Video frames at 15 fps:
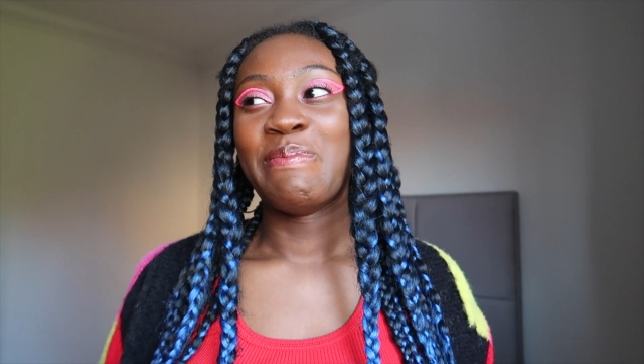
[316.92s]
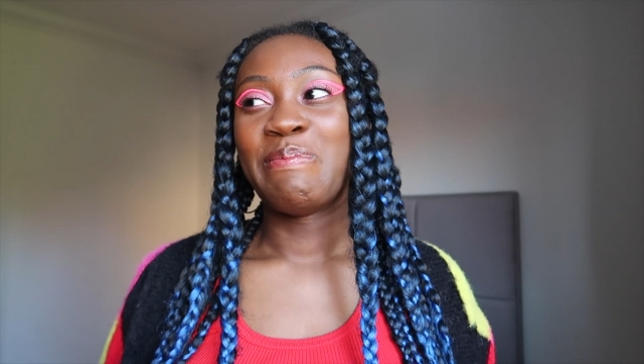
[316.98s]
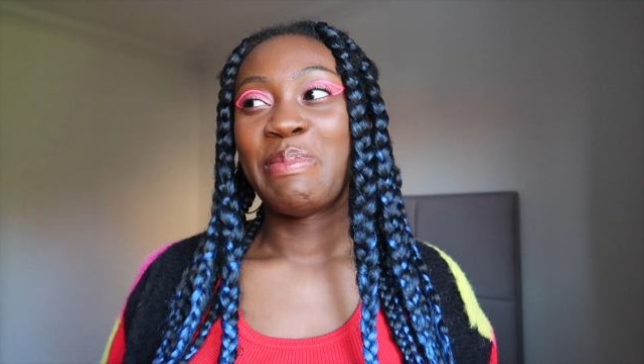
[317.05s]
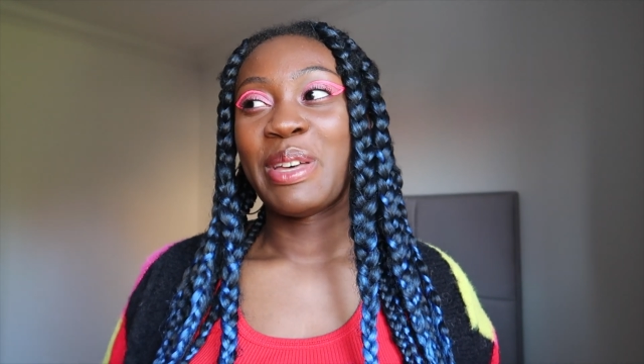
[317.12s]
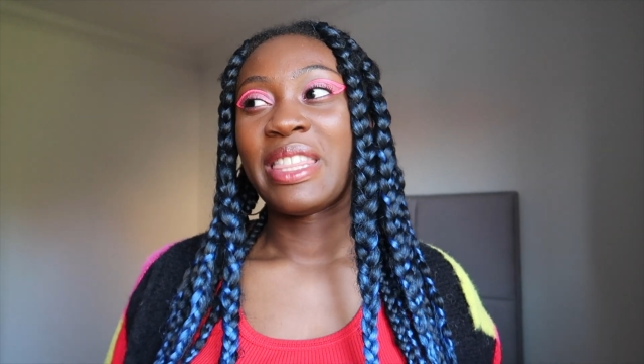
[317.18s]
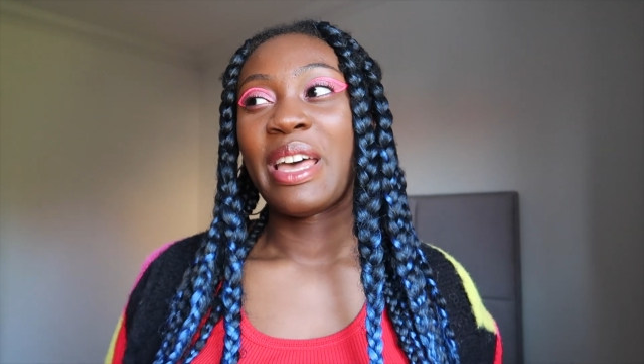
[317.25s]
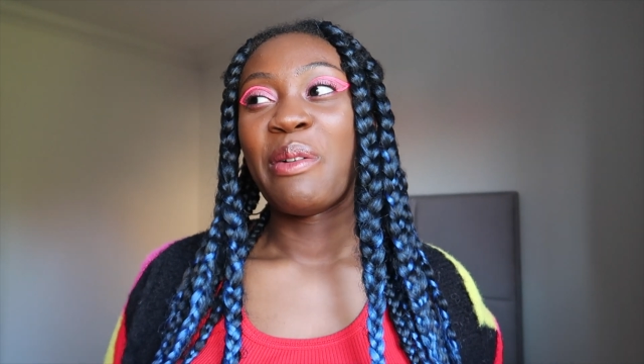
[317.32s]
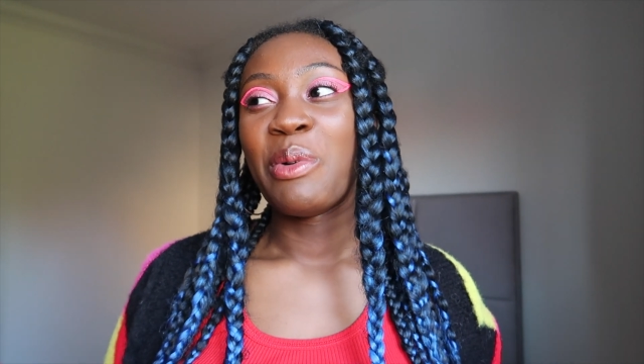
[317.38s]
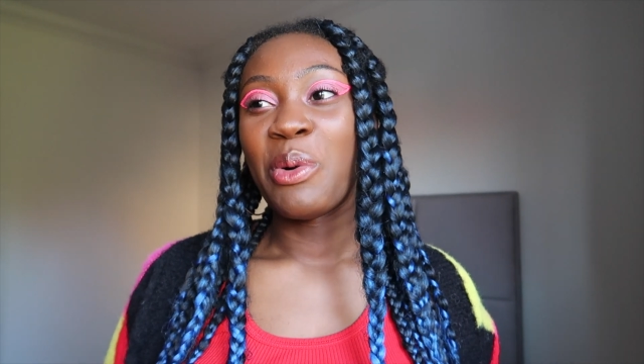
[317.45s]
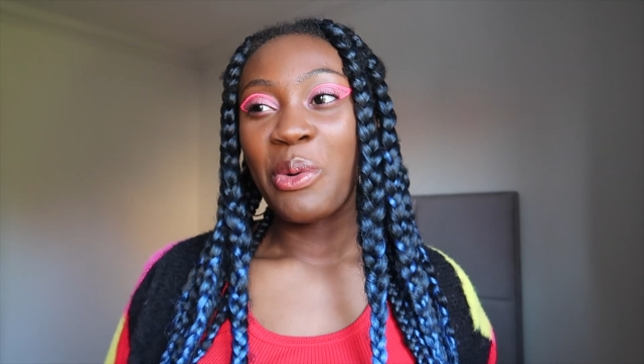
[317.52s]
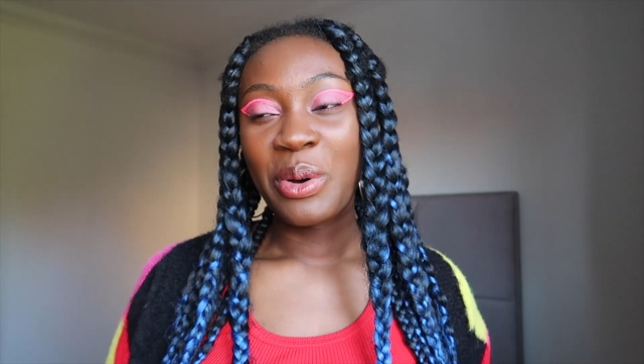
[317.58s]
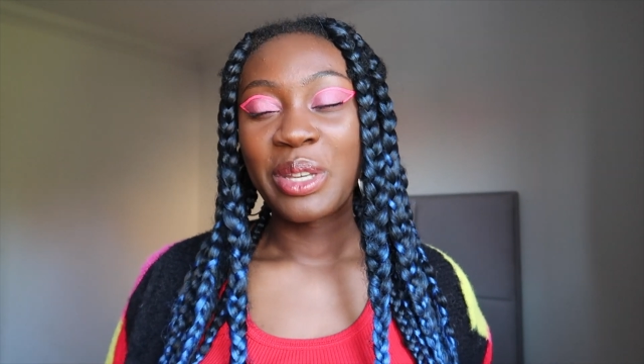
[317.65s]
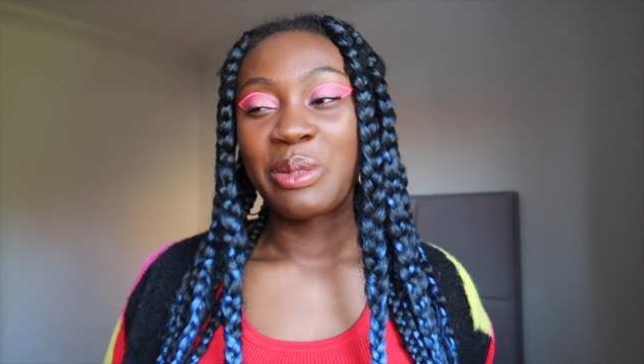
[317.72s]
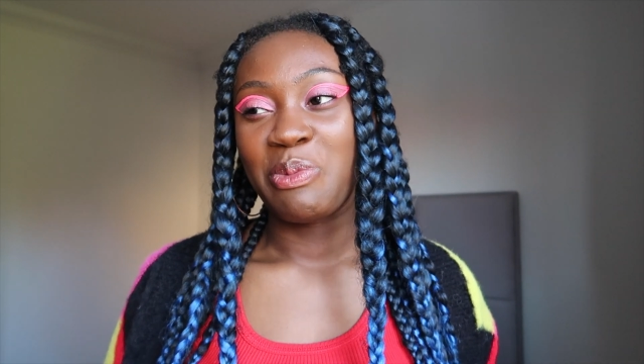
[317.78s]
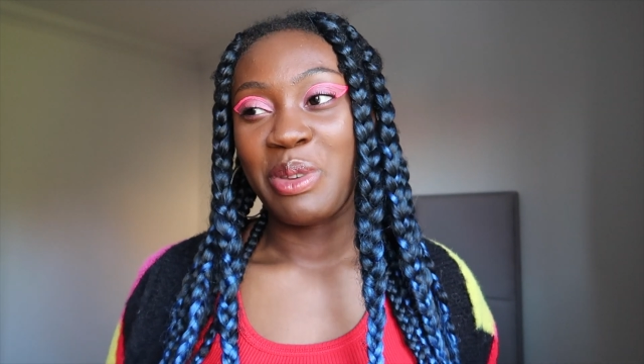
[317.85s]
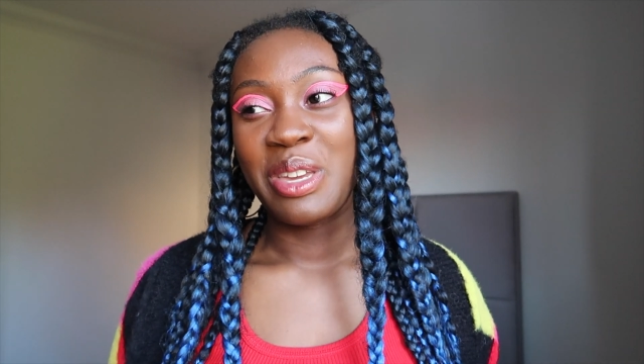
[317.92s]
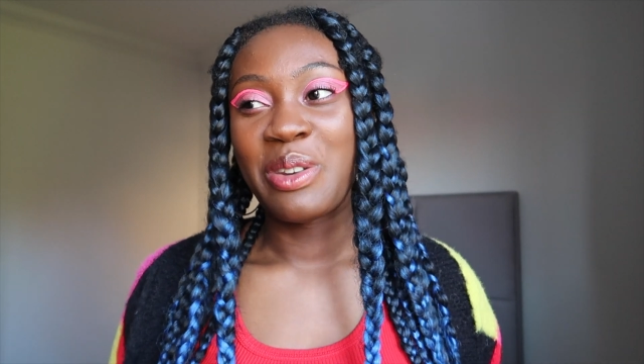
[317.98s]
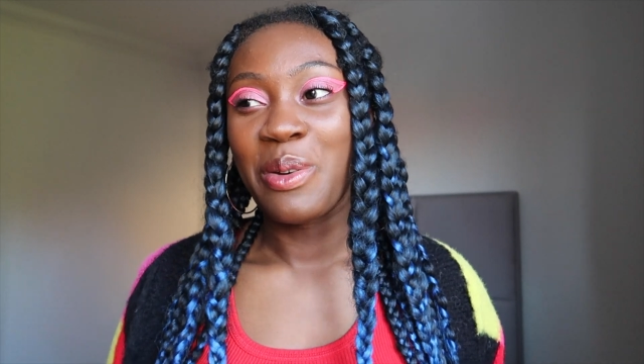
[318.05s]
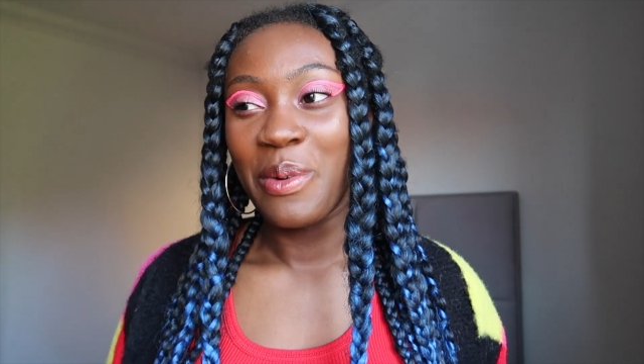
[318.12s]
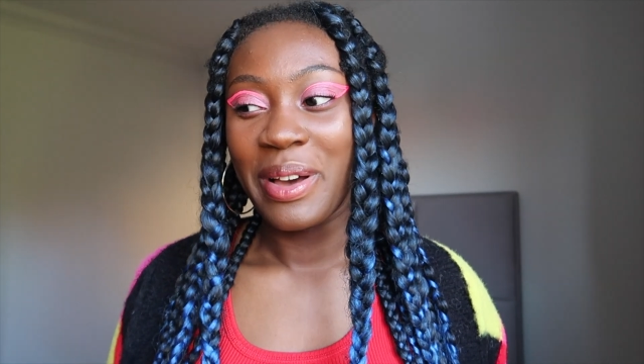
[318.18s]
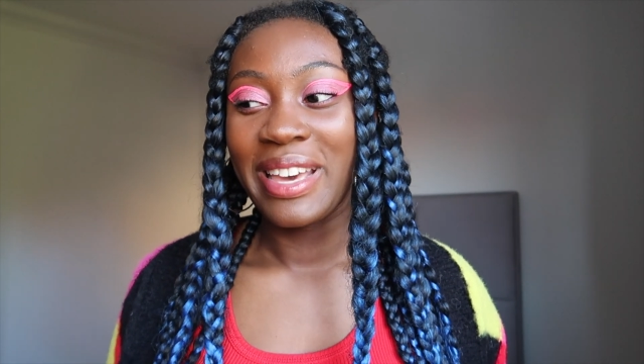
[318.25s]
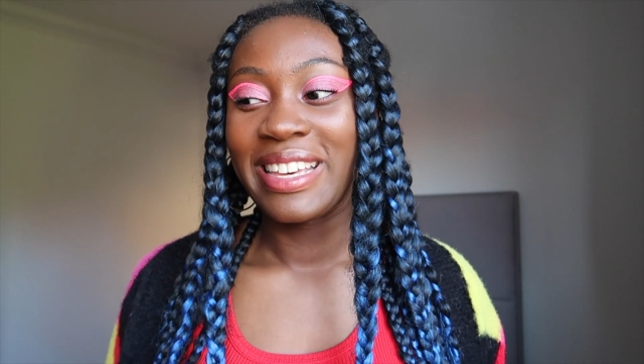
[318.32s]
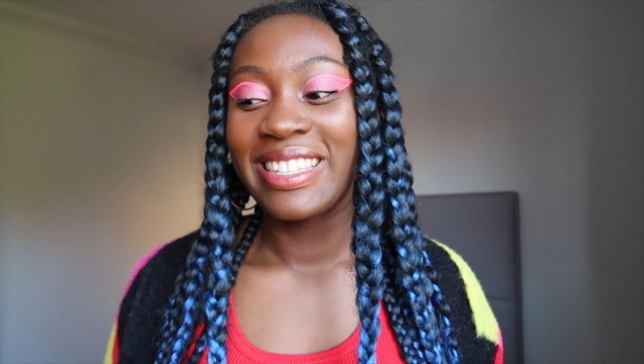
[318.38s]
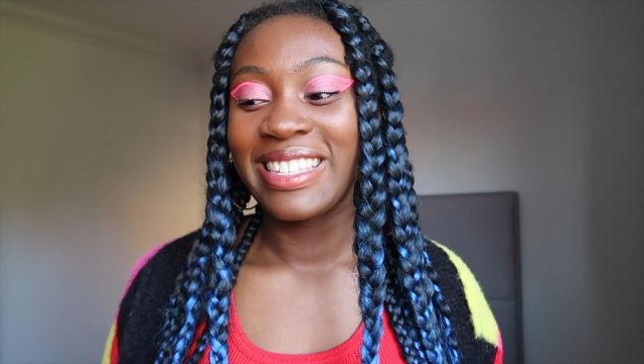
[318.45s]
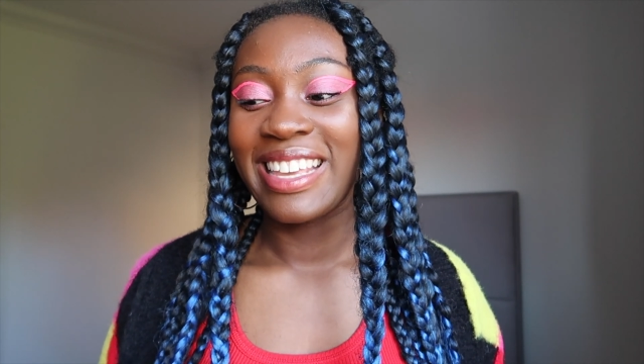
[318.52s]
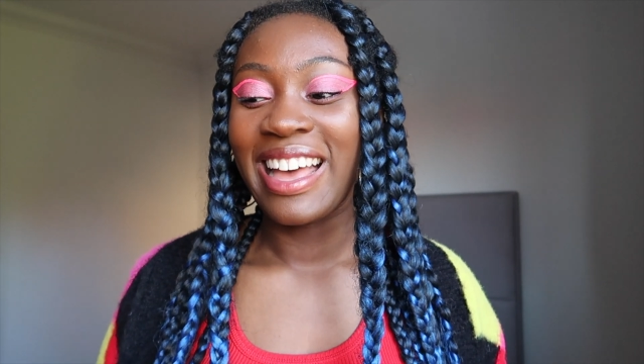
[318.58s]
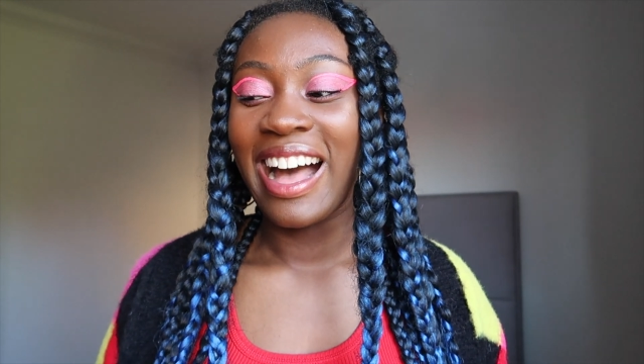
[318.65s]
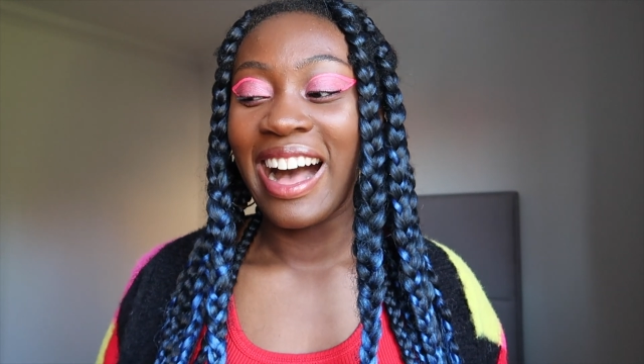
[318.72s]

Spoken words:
But there will always be noise.